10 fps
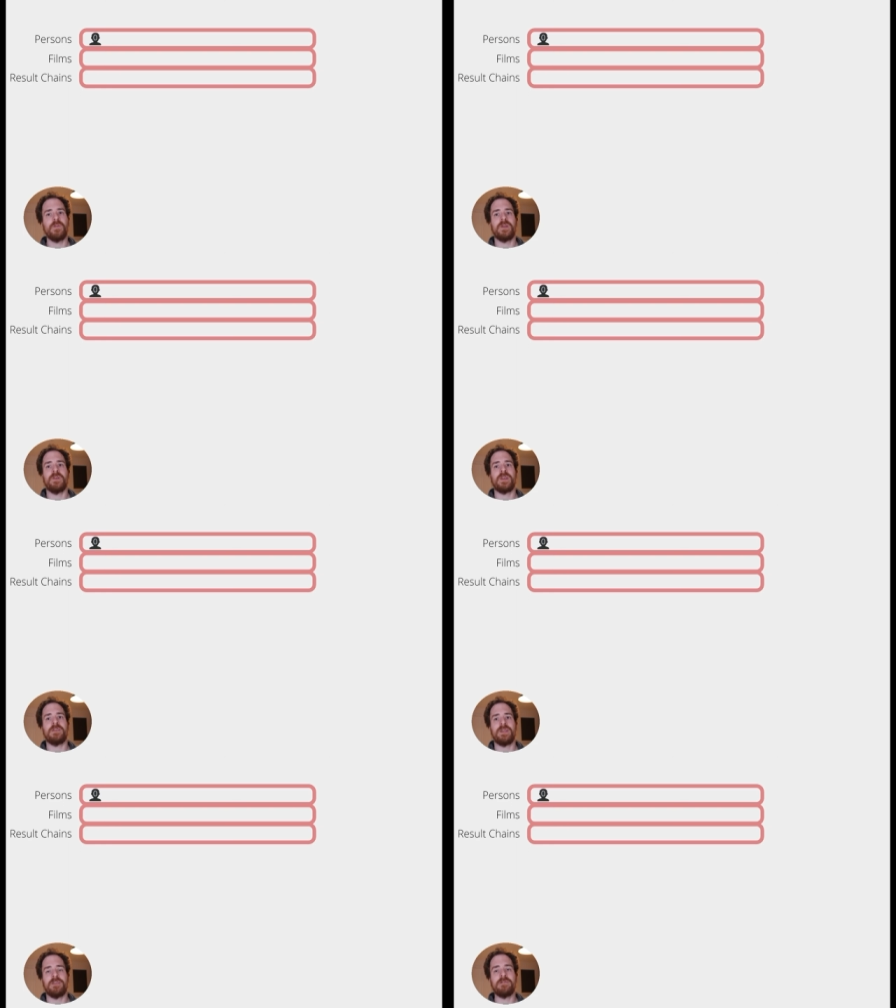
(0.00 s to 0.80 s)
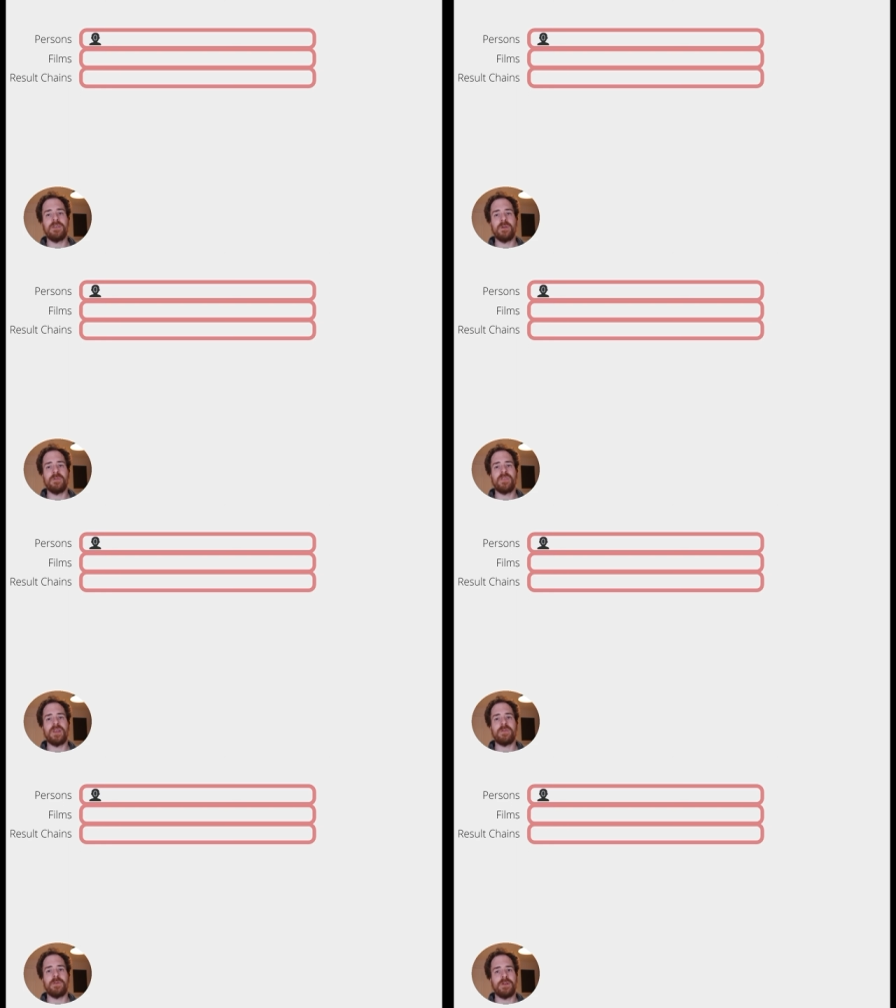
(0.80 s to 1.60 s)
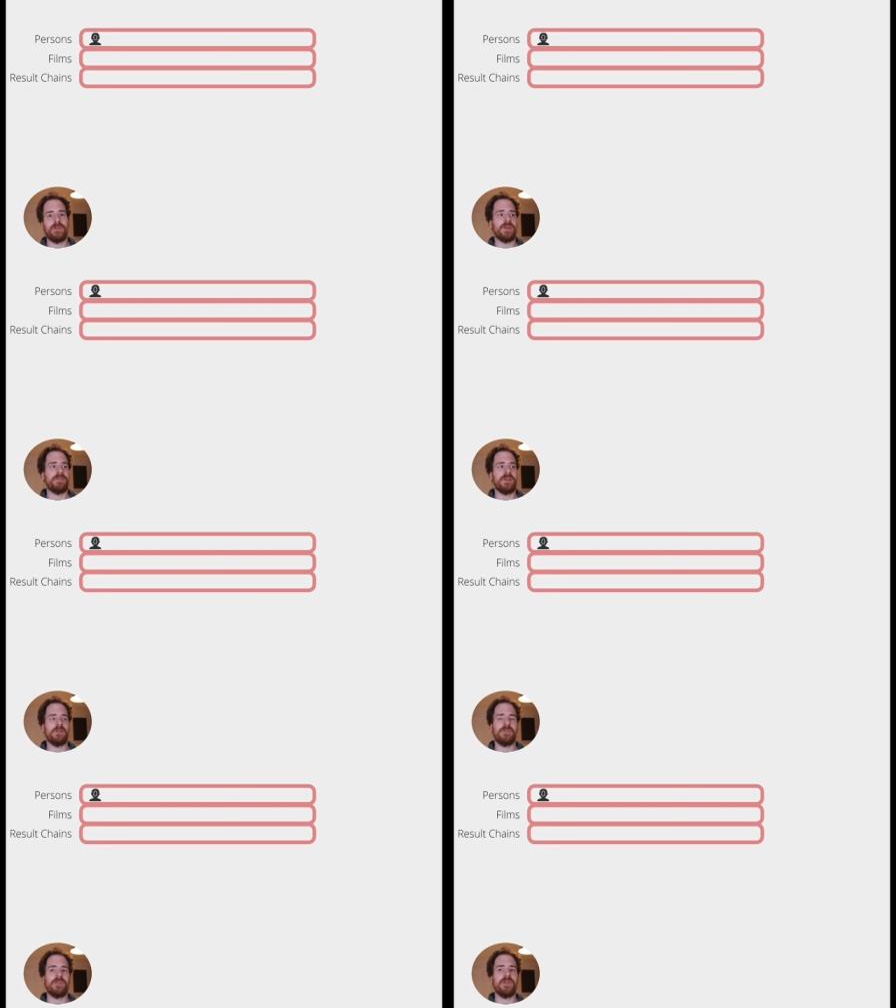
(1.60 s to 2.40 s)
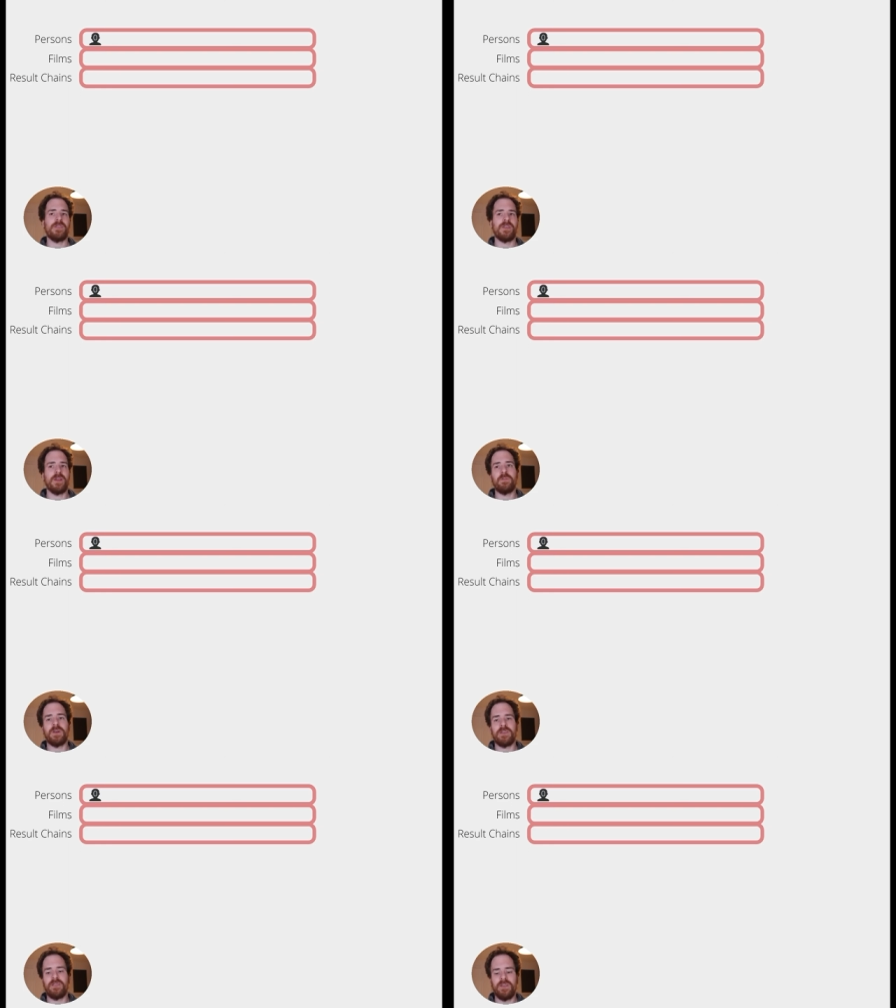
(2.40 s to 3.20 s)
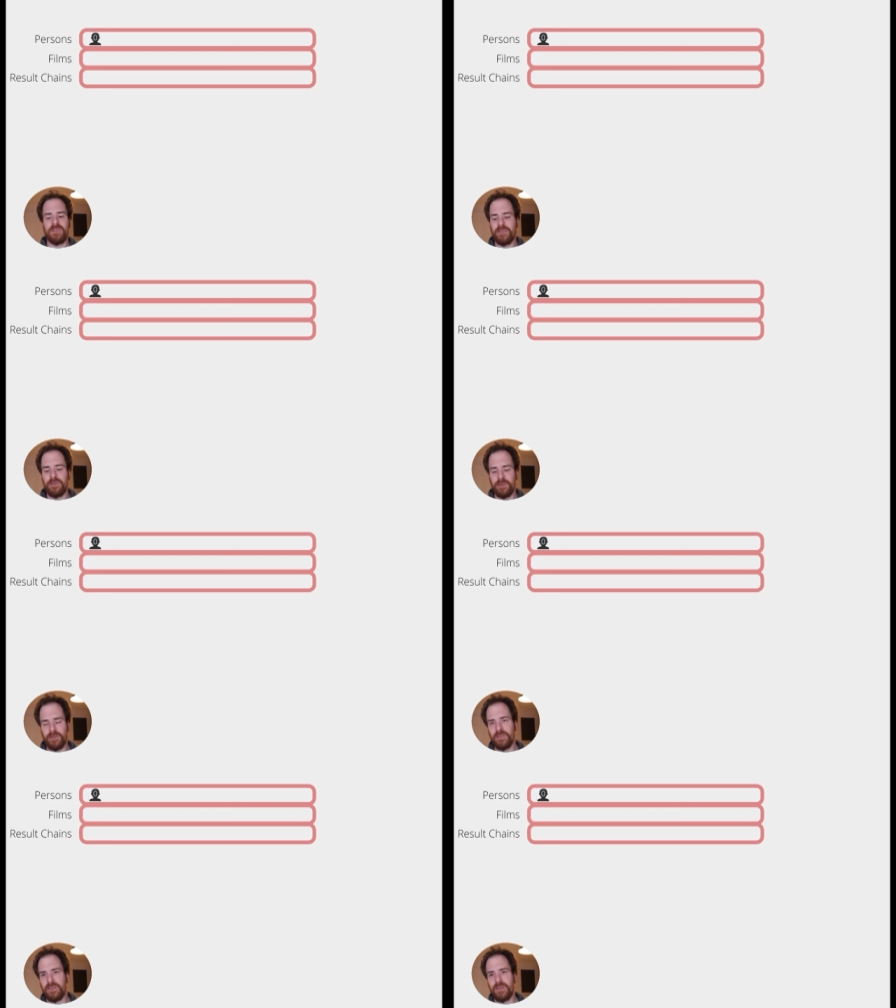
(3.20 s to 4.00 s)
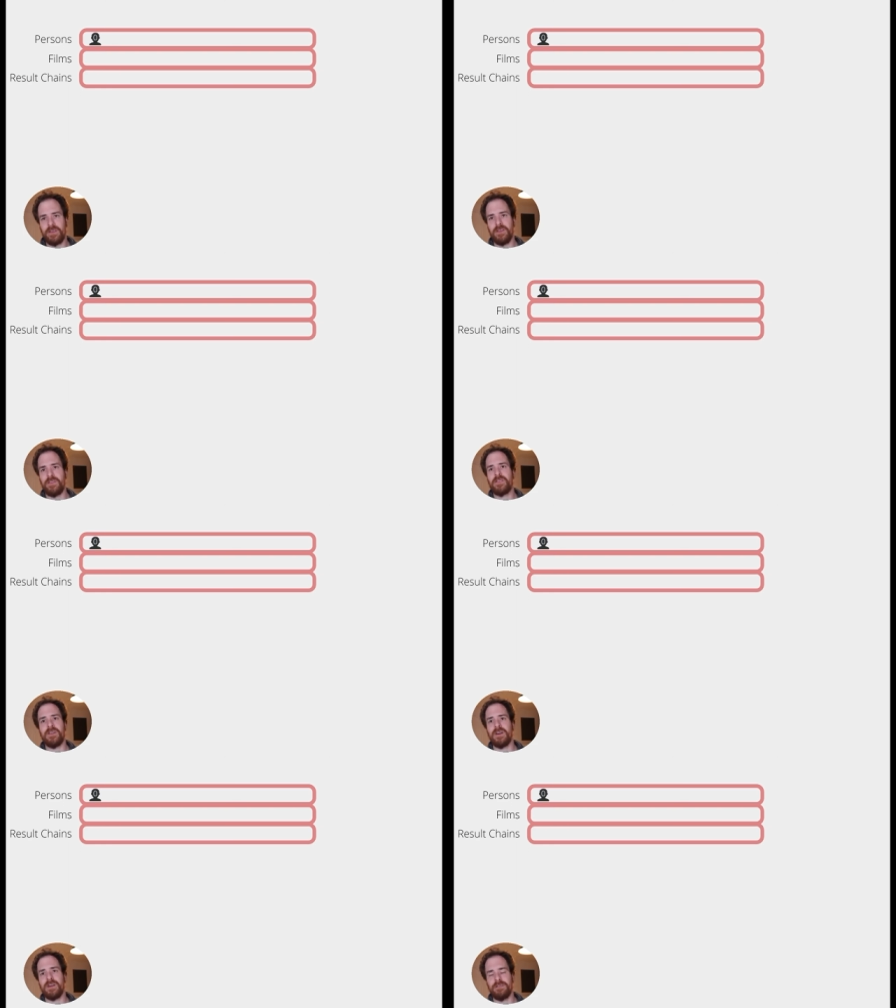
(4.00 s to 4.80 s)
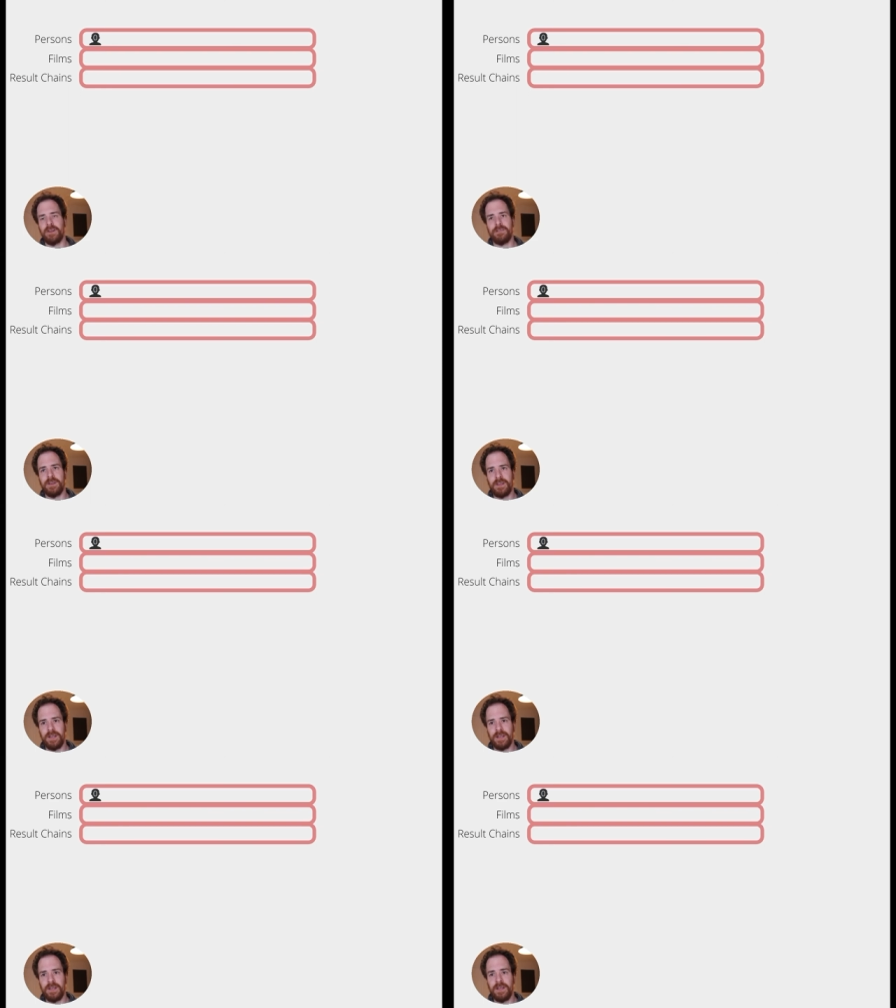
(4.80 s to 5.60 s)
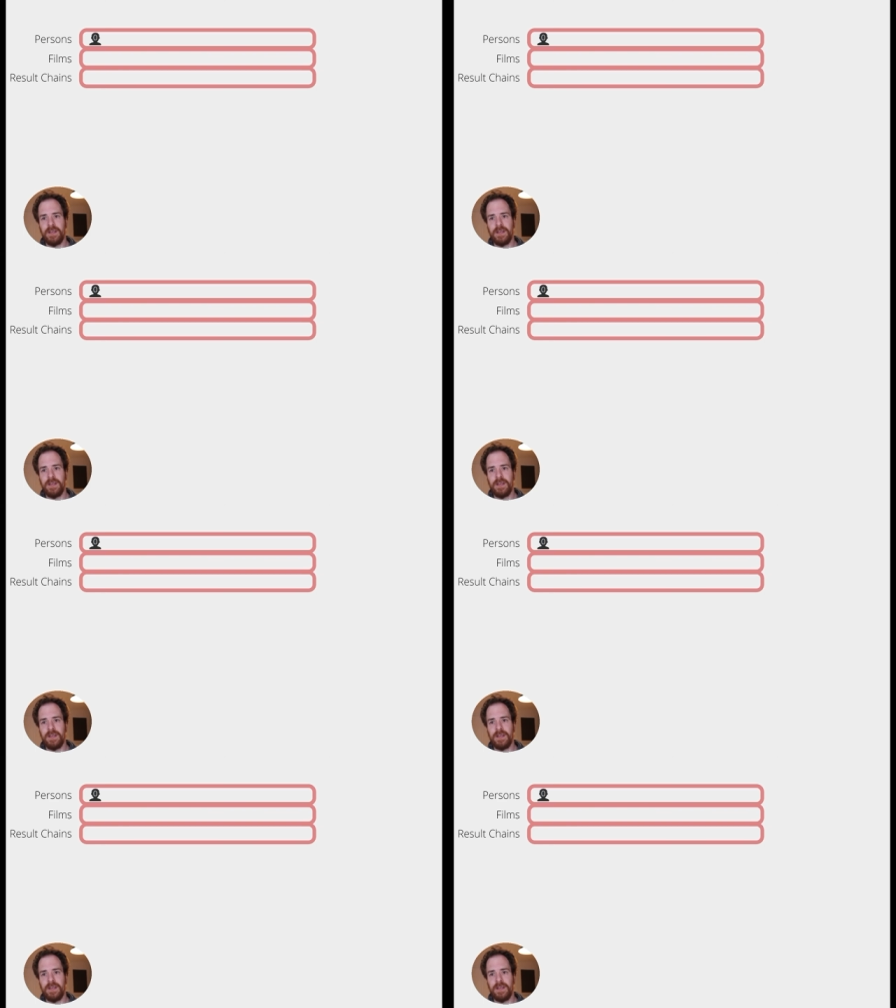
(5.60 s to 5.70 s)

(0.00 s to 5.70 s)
We don't have any films yet. We don't have any results yet because this is just the start of everything.